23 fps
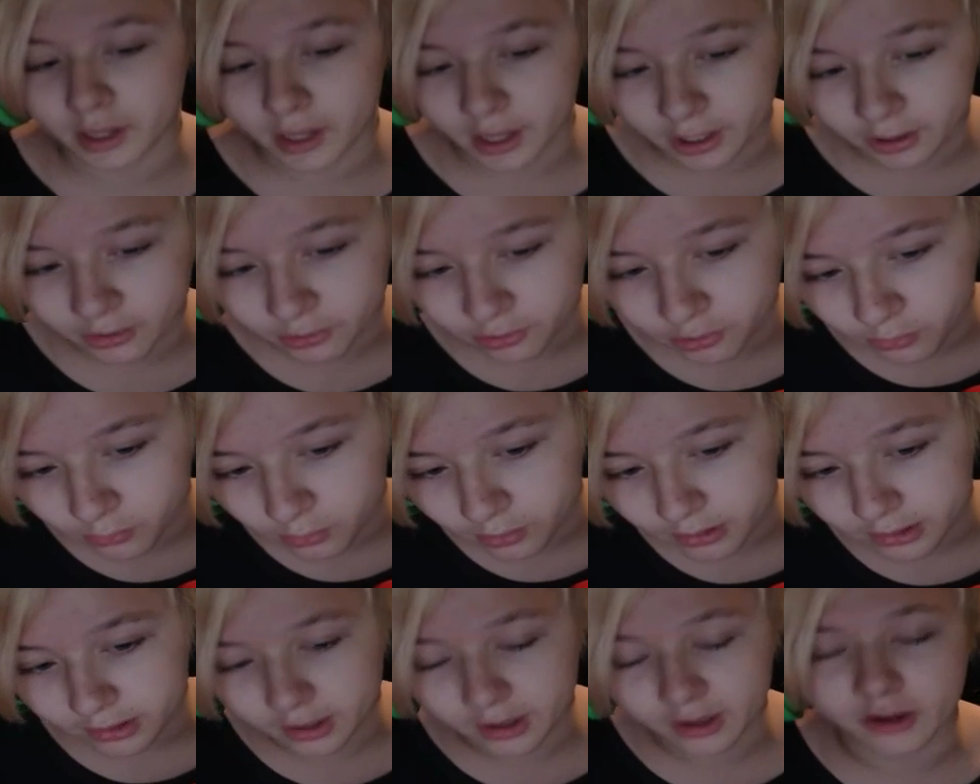I don't know
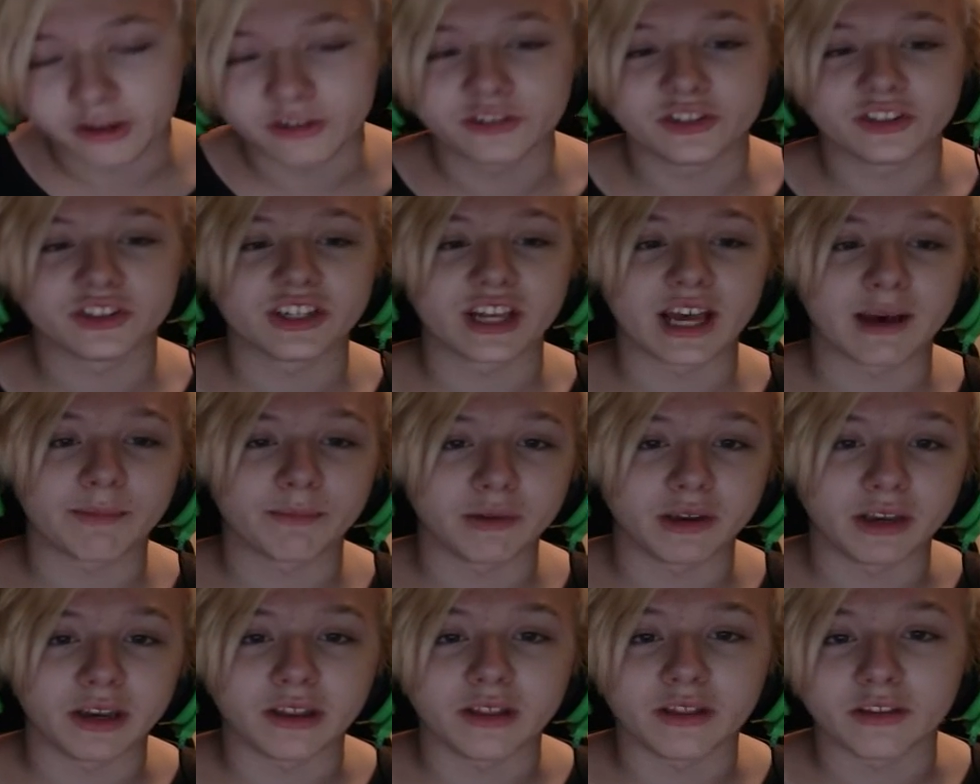what the hell just
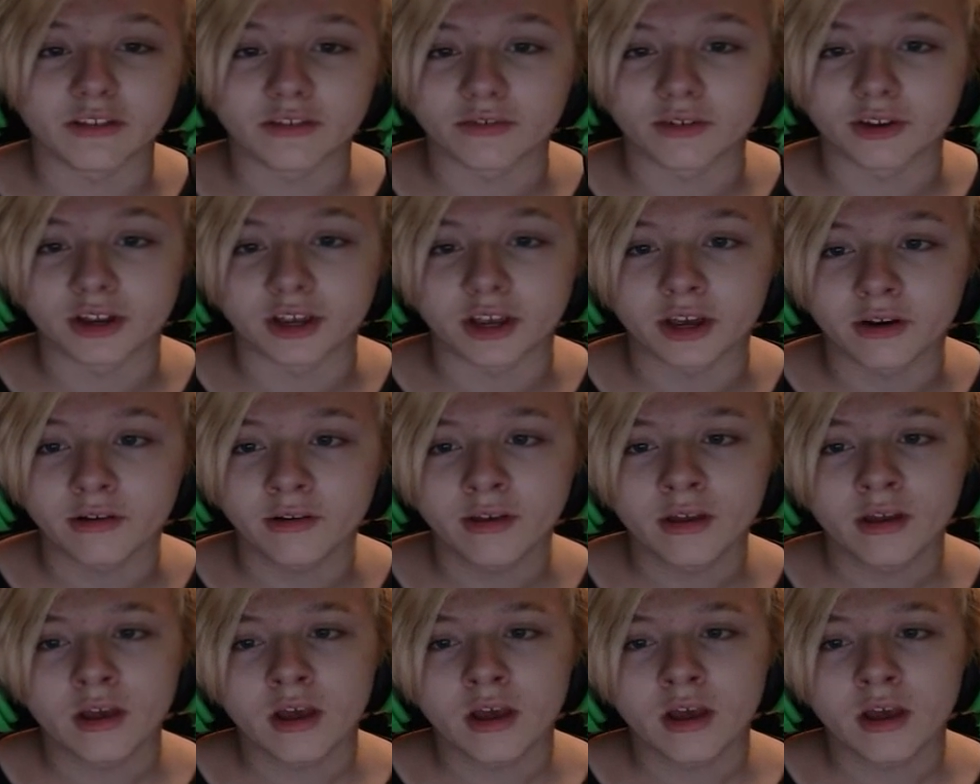happened in this video.